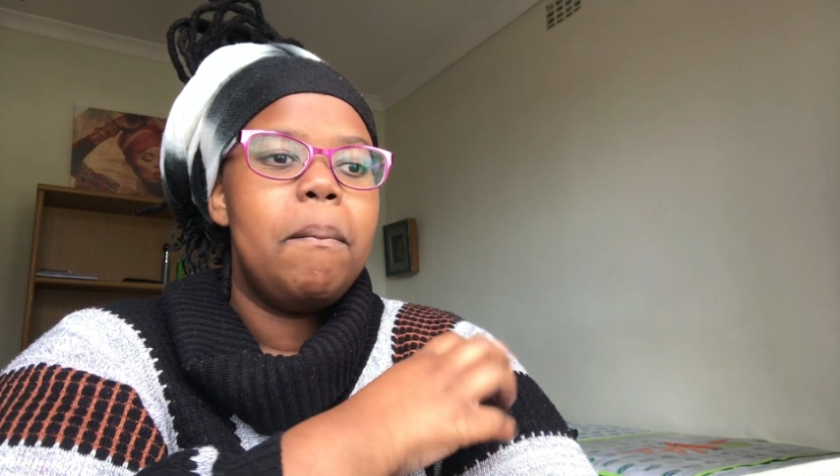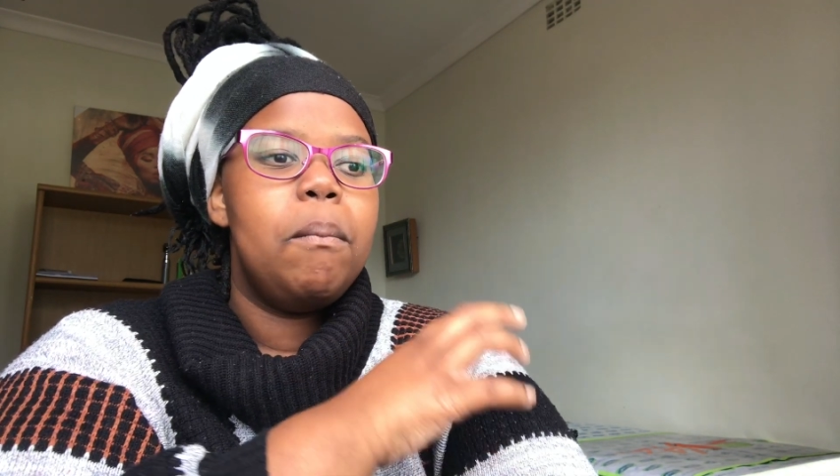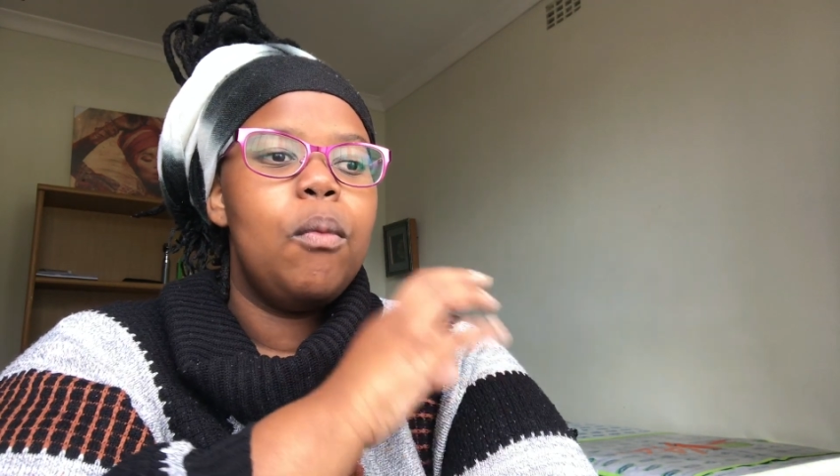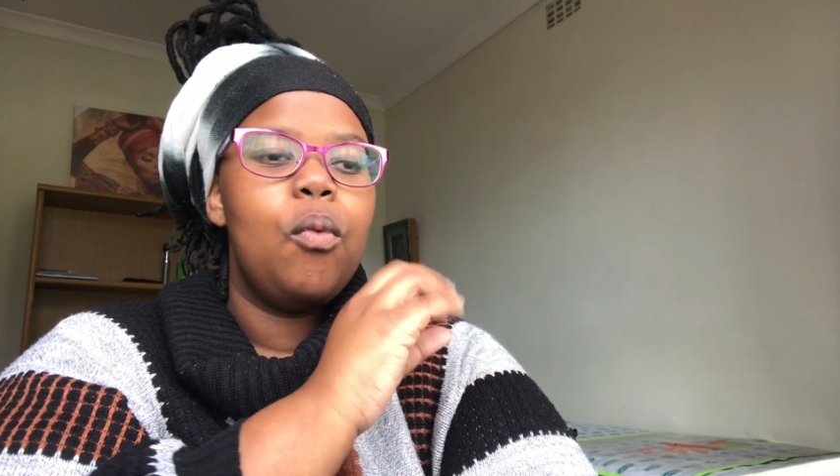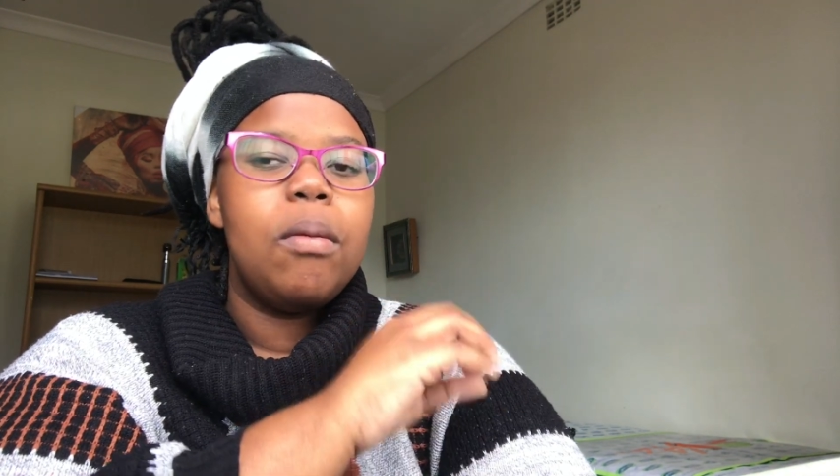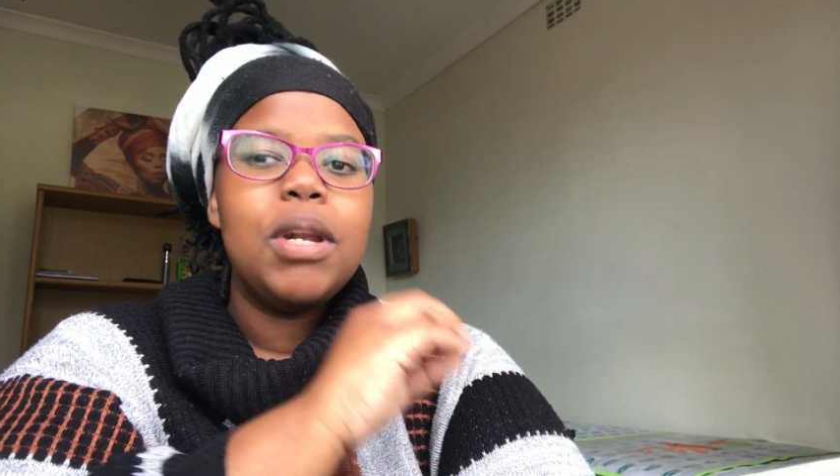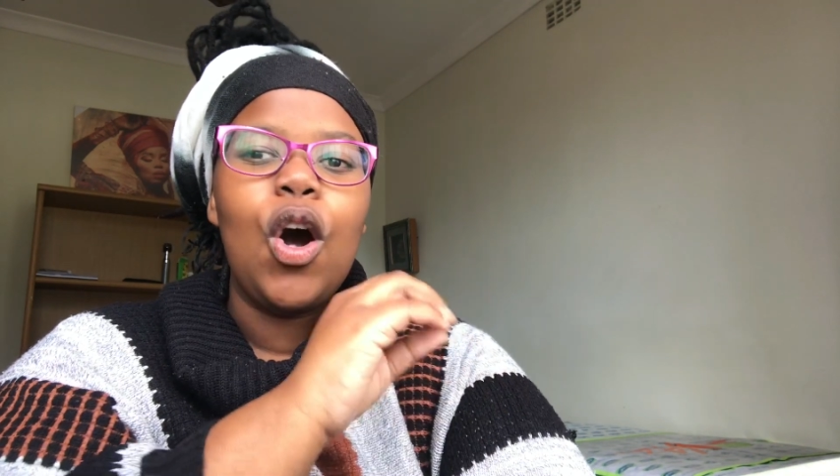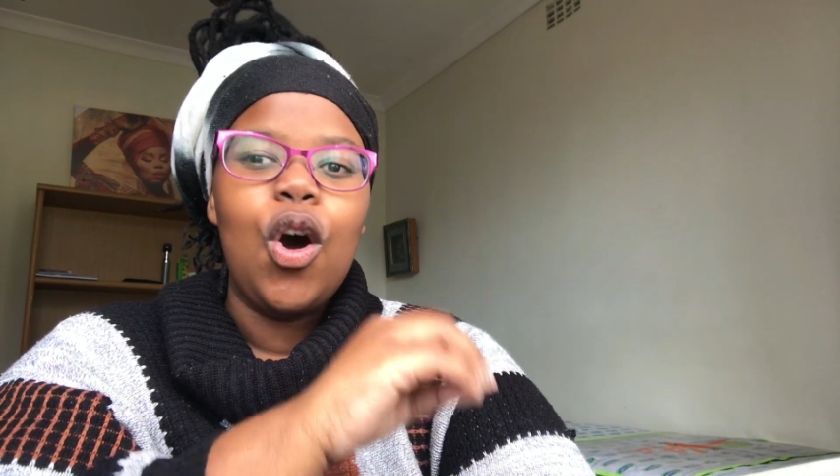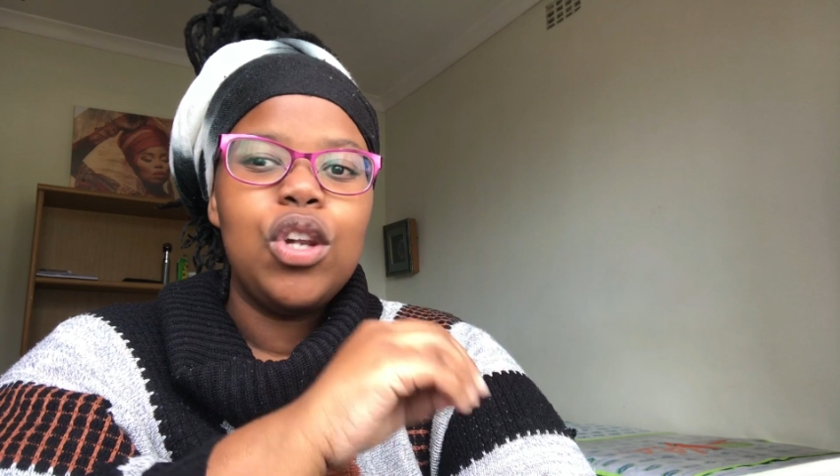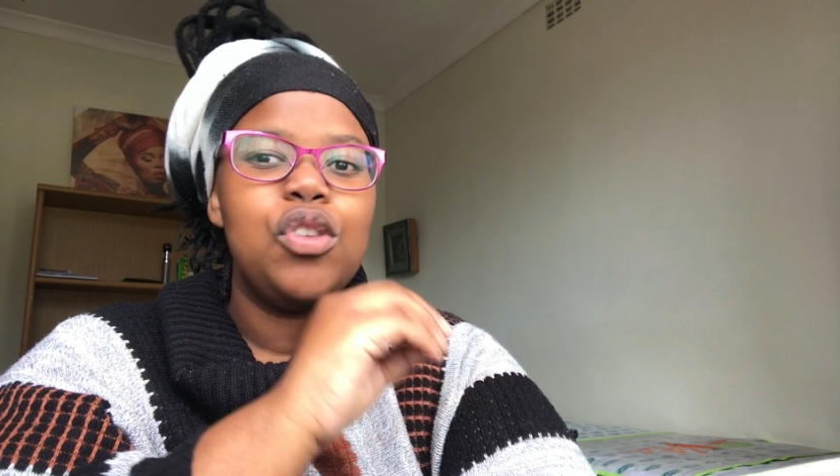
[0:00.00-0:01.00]
women
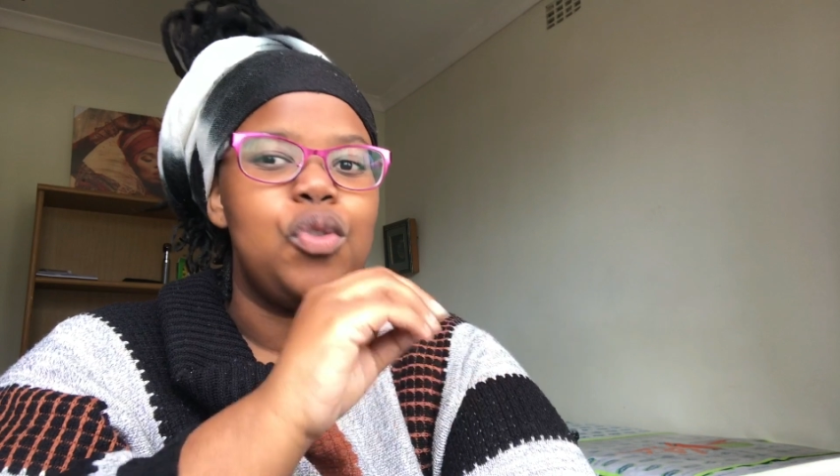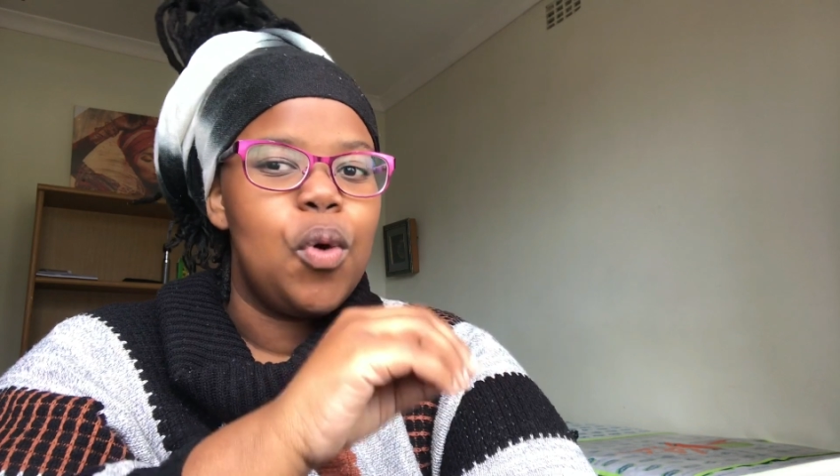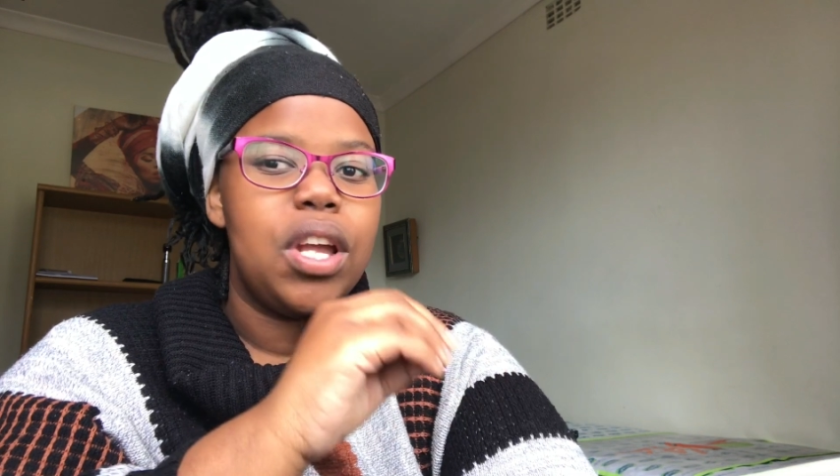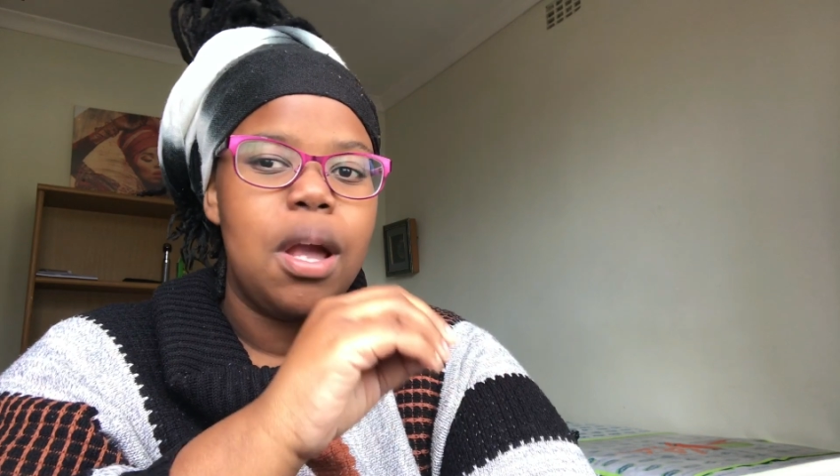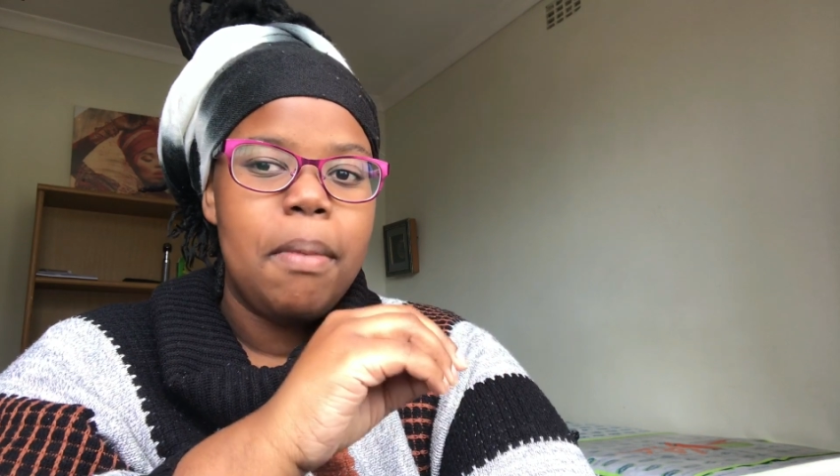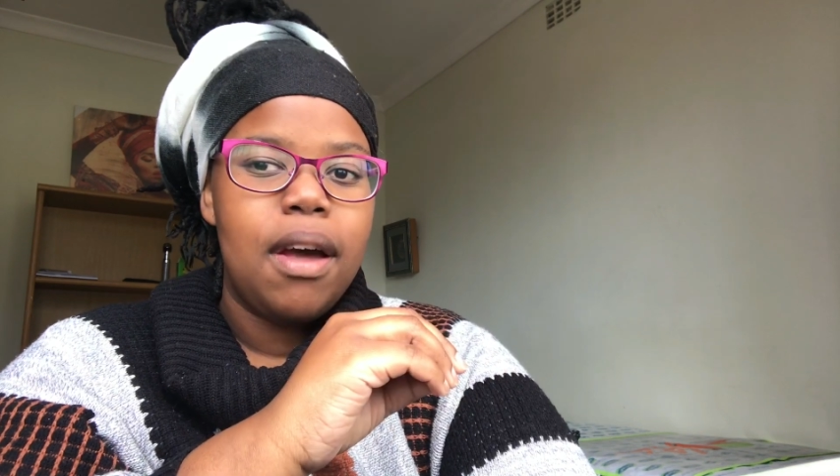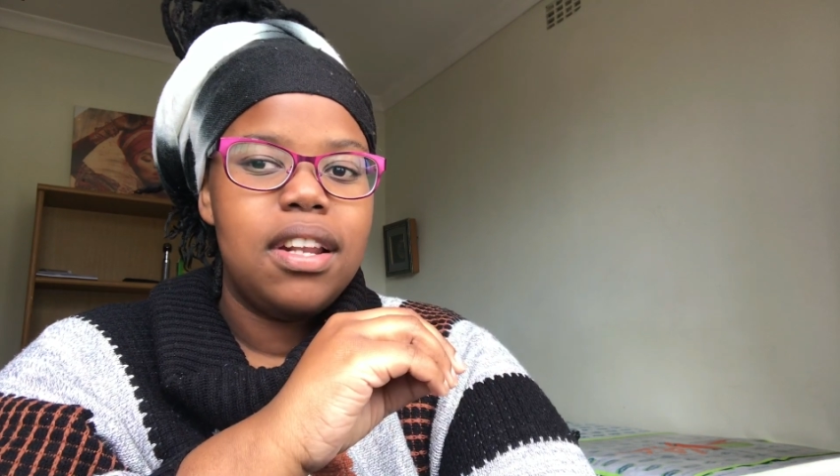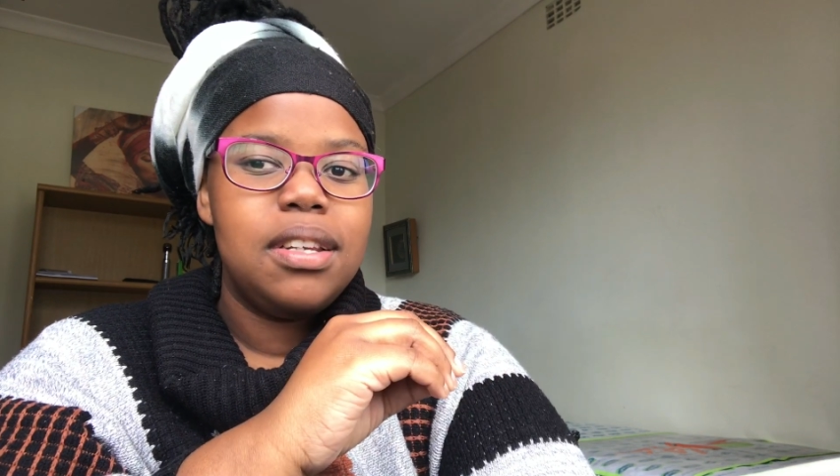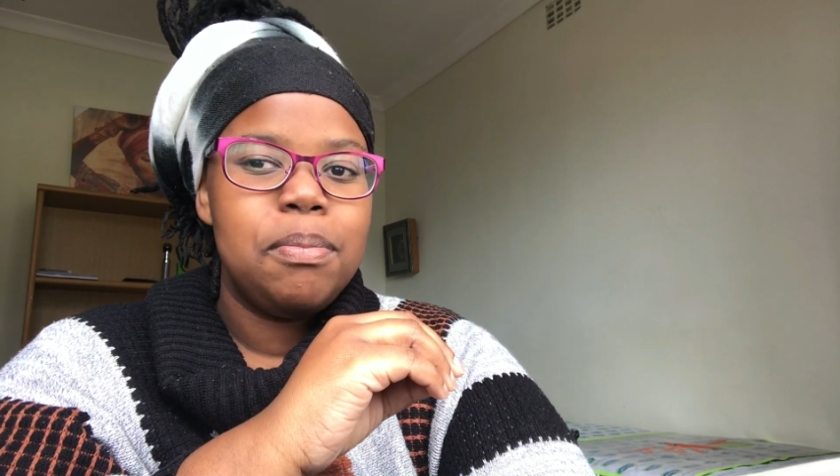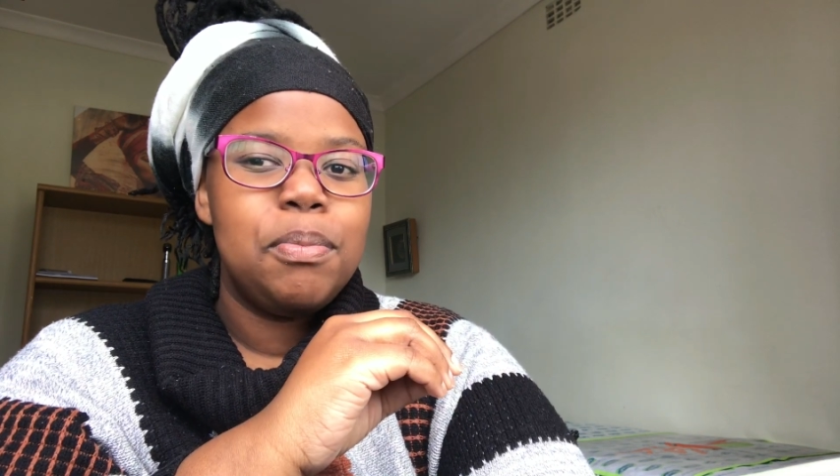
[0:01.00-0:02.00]
aren't talking about it